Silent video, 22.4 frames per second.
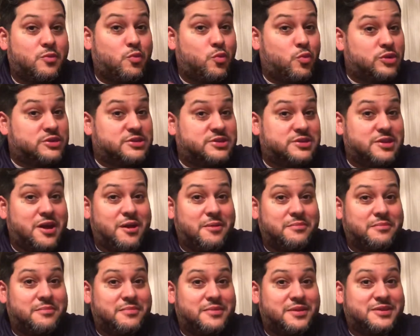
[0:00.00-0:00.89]
What's
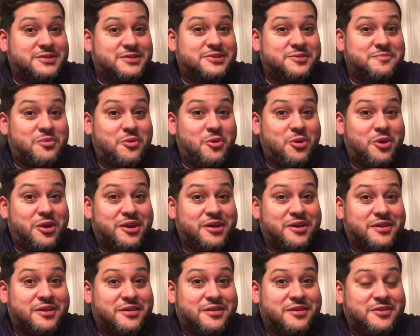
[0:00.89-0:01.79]
up? It's your boy.
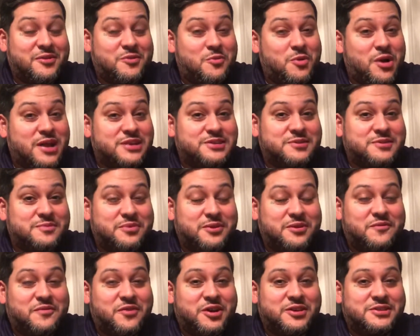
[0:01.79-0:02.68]
You're watching
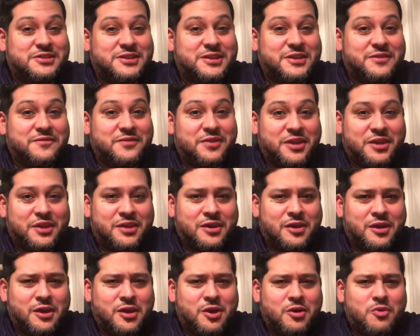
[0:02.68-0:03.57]
Boulevard TV,
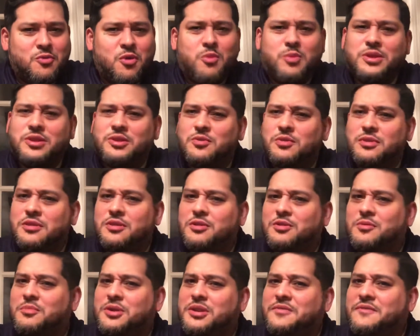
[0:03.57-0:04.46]
where we do a
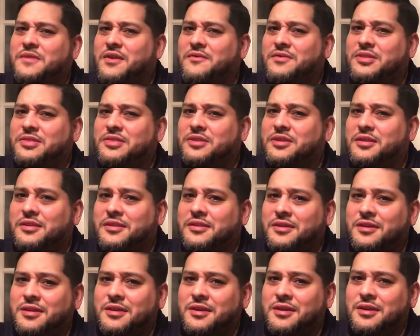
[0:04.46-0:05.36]
little bit of everything
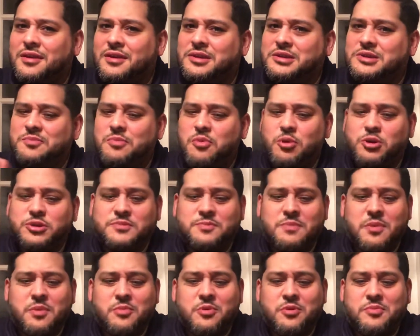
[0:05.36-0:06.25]
sports
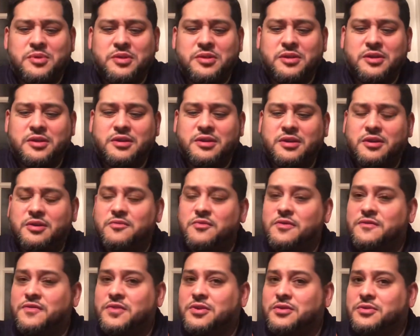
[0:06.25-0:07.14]
memorabilia, gun
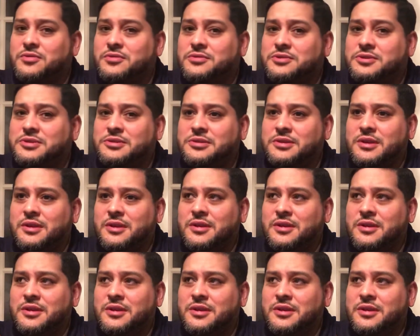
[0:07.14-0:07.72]
reviews,